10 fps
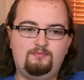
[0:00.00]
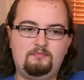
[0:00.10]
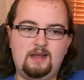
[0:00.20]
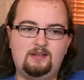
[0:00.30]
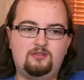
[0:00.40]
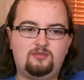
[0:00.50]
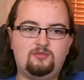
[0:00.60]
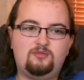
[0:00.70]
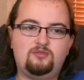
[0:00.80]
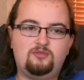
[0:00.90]
been
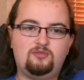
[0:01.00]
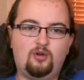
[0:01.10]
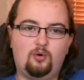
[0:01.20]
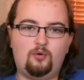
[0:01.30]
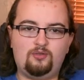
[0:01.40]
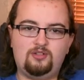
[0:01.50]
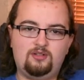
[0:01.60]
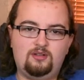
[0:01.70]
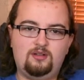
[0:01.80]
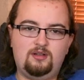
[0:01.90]
taught
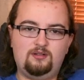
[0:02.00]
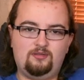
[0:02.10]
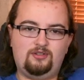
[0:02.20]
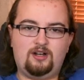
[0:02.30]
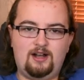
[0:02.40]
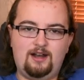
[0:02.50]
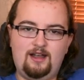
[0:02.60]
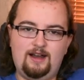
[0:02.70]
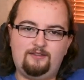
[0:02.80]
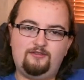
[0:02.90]
your entire
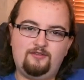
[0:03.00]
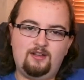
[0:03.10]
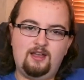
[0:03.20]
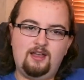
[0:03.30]
life,